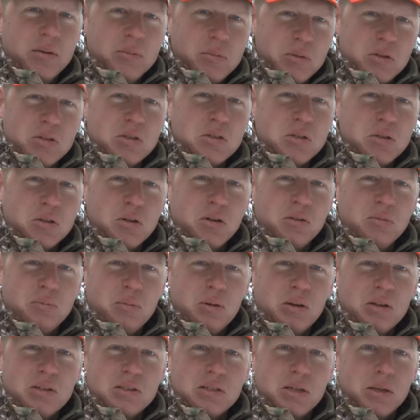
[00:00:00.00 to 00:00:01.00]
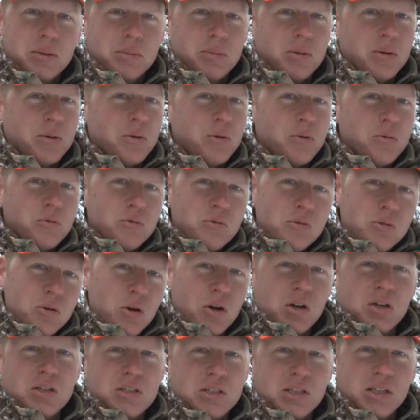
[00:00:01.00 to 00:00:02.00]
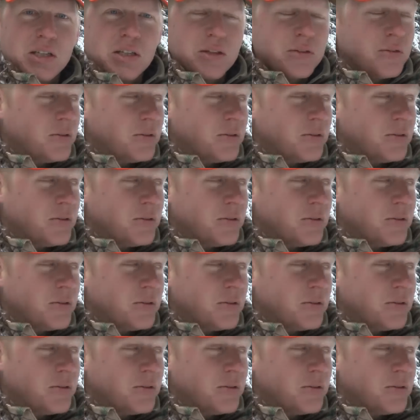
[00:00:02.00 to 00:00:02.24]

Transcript: but as the drive picked up, they were rocketing